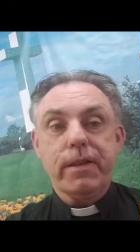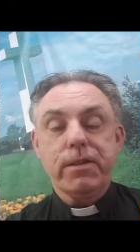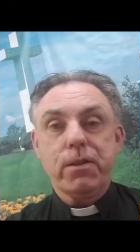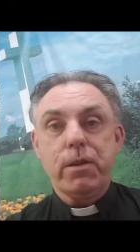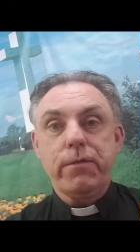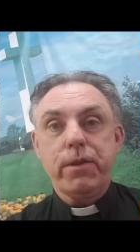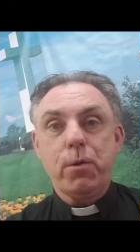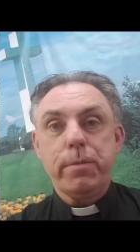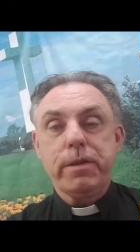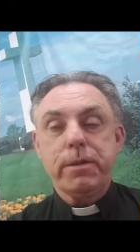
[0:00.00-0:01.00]
So even
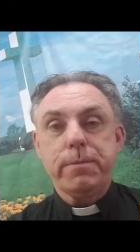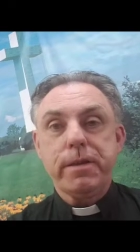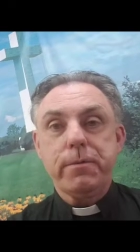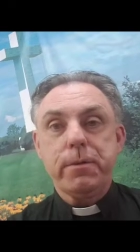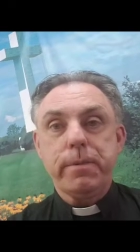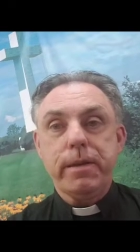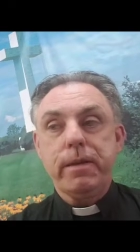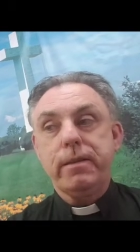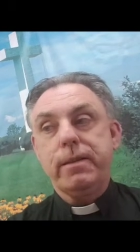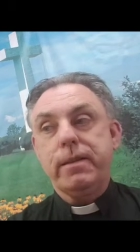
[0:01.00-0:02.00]
though bishops seem to
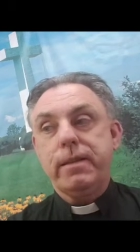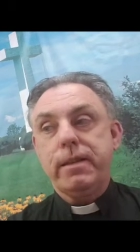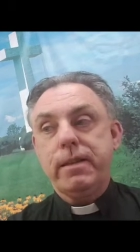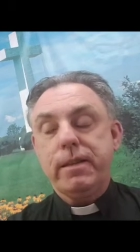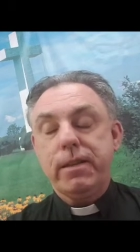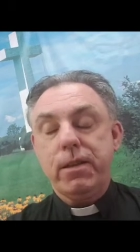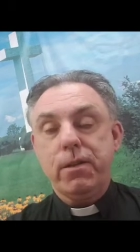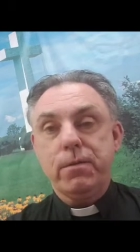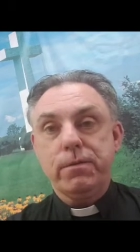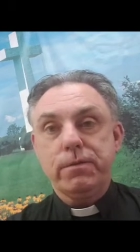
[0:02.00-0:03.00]
be, you
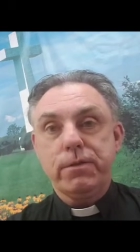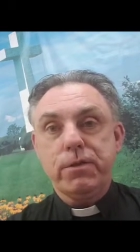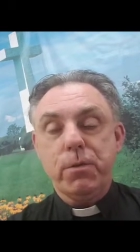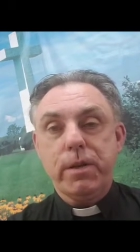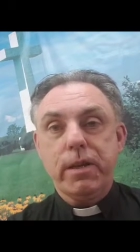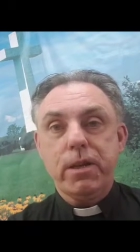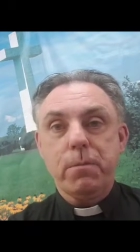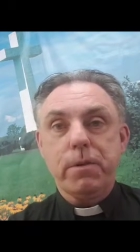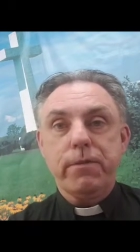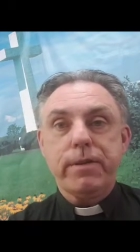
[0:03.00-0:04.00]
know, doing a
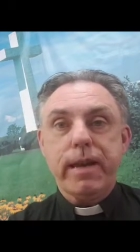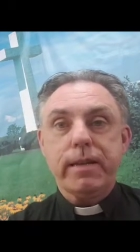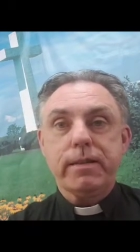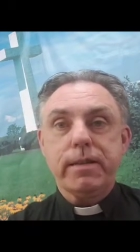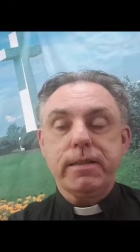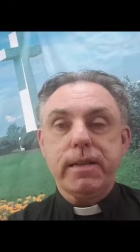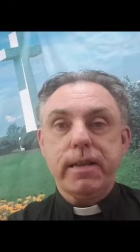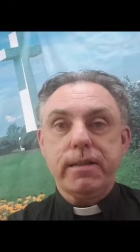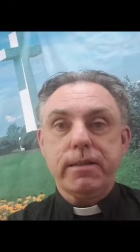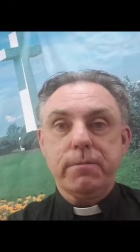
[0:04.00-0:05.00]
number of tasks these
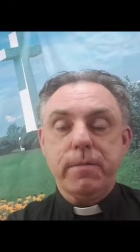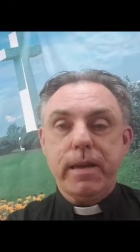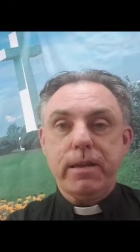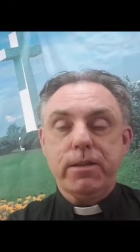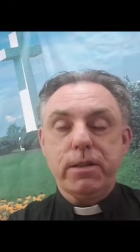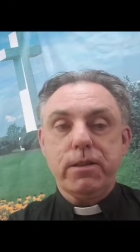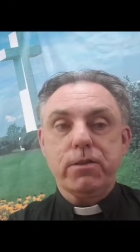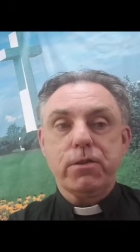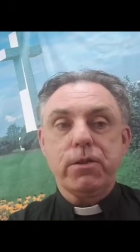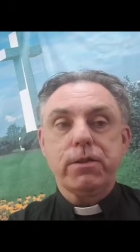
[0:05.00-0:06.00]
days, managing the
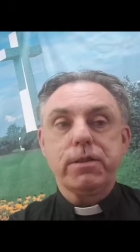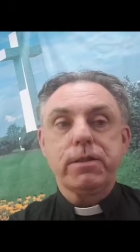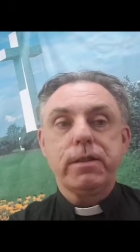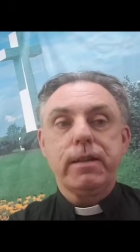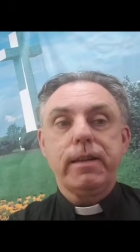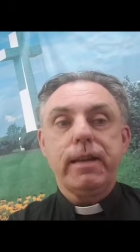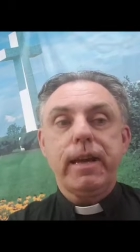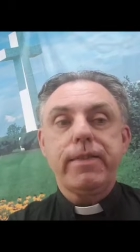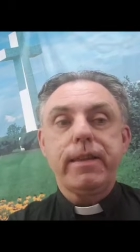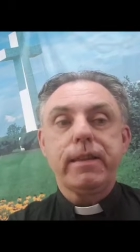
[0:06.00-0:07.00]
church,
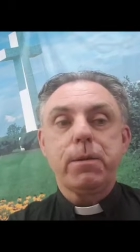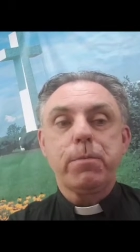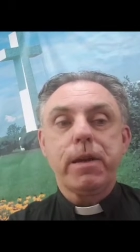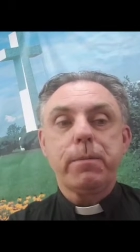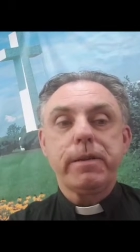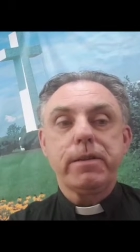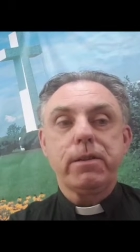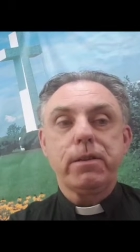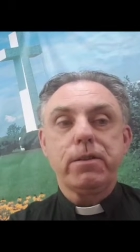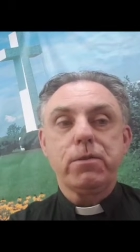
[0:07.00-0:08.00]
I think they probably
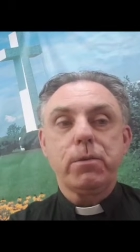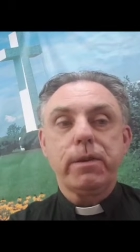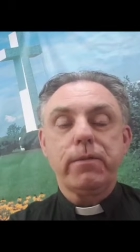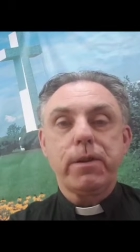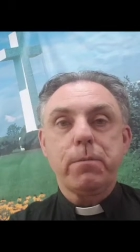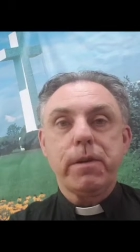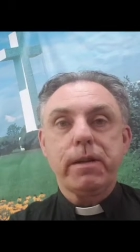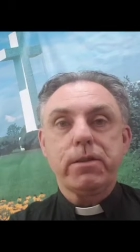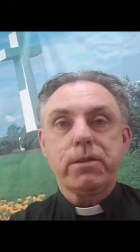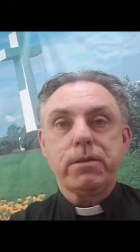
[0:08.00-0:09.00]
still enjoy very
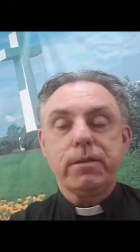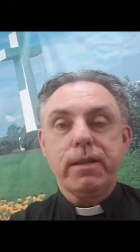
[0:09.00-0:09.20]
much